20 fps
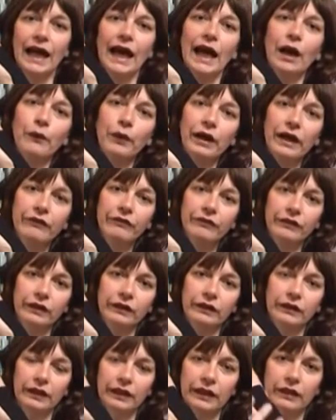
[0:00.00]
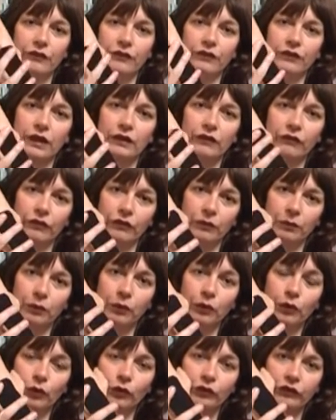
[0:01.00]
However, instead of
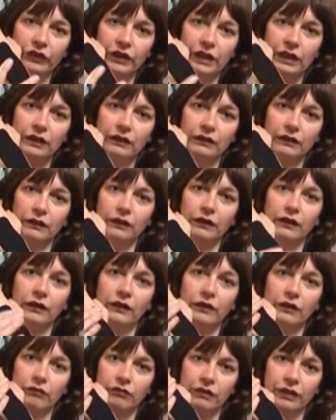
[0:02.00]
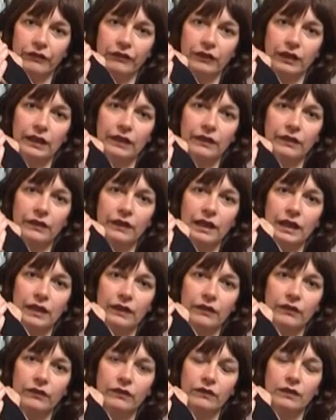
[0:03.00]
supporting the wrist like
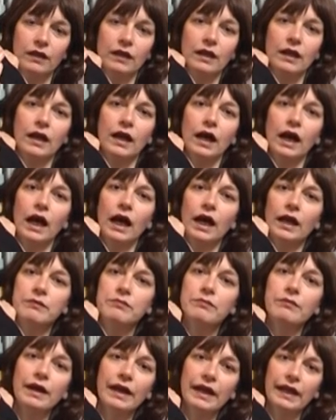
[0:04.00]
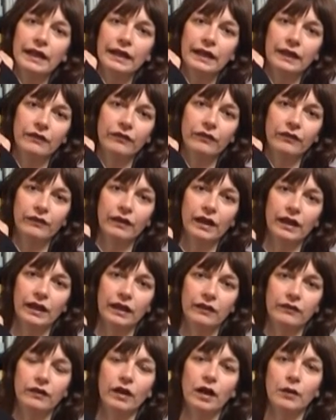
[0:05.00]
this, I may
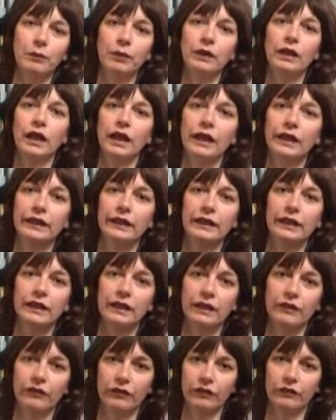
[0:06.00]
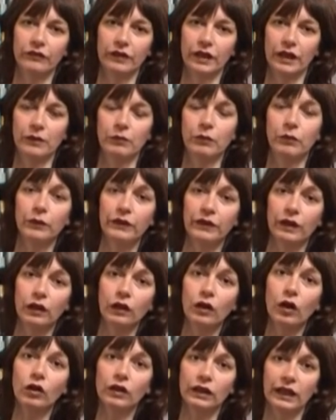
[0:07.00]
instead apply kinesiotape with a
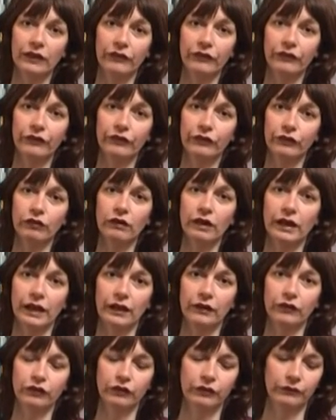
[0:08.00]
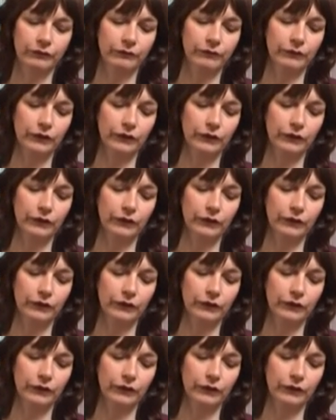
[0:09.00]
lot less stretch